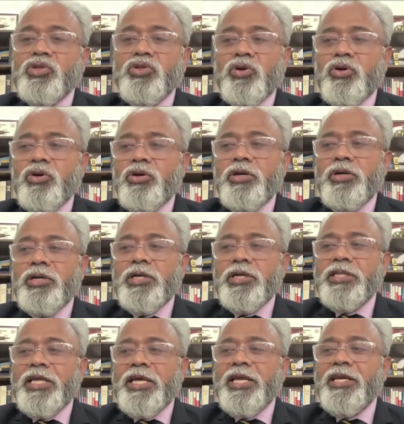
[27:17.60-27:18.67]
So
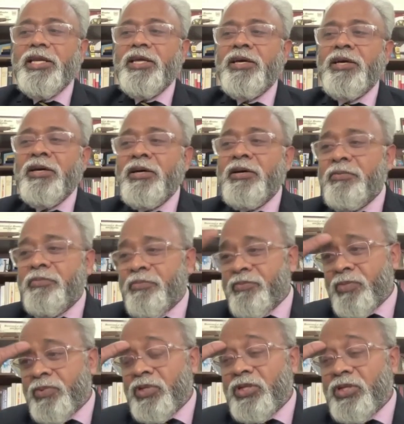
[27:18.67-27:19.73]
uh, then um,
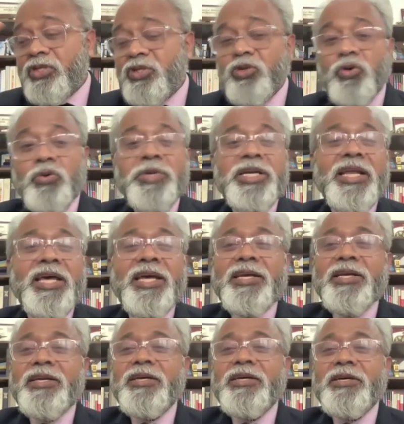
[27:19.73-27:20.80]
uh, Soman
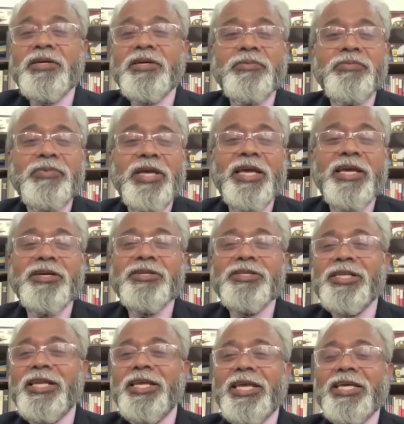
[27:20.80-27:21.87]
and uh,
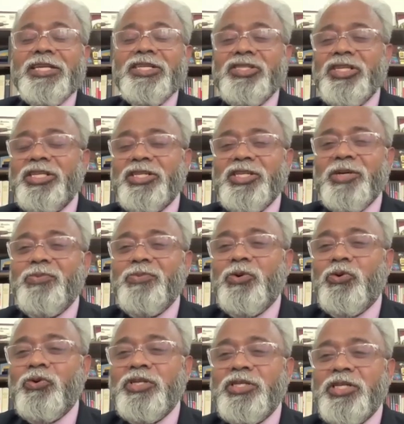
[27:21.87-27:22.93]
Eckersley exchange some
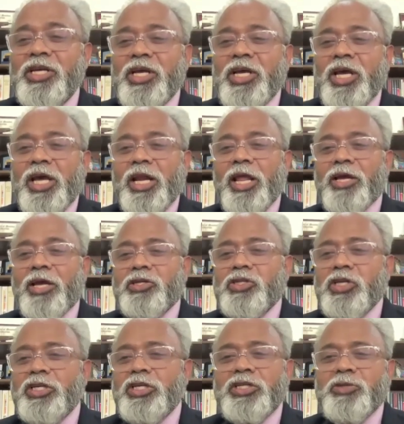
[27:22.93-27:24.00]
notes, and
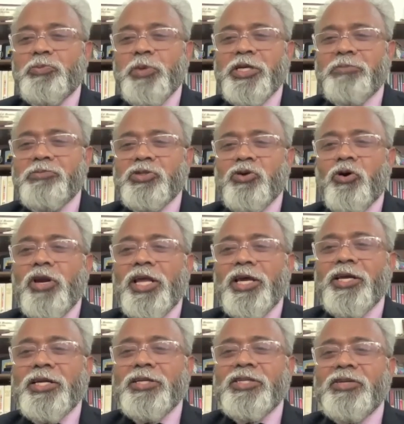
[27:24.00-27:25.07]
Eckersley just becomes all
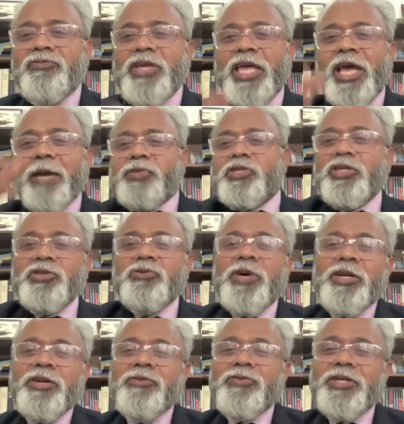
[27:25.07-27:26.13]
aggressive, captures
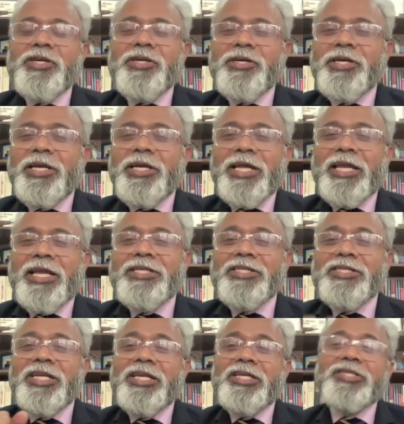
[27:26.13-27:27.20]
one of the
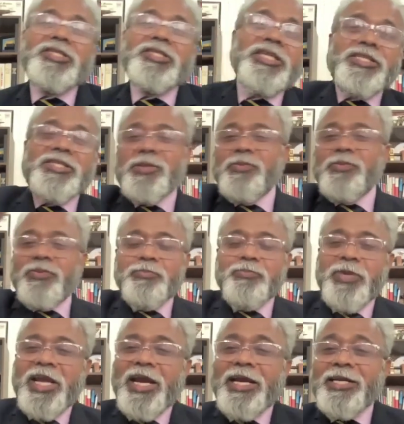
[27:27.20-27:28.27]
Italian sailors, takes him
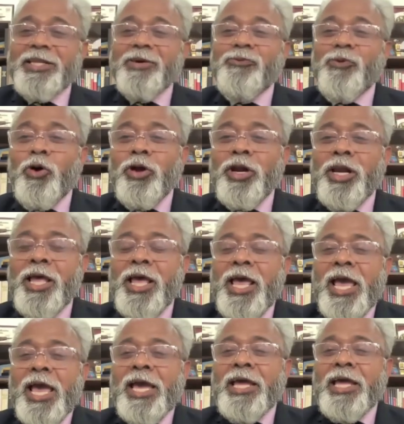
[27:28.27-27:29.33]
behind the wall,
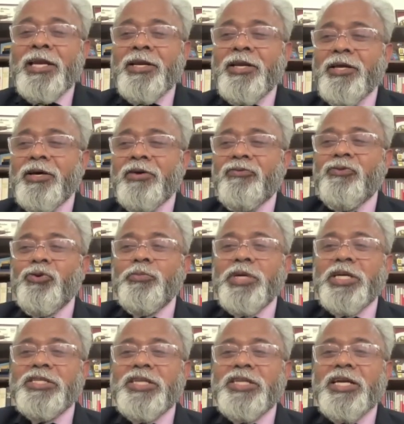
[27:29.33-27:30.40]
and a few
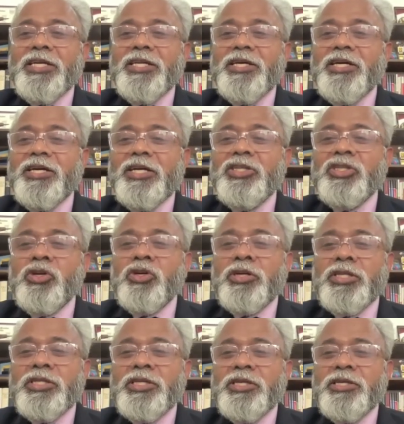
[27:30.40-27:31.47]
minutes later, a
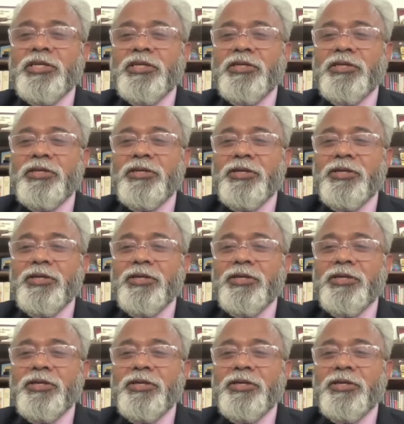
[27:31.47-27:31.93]
gunshot is heard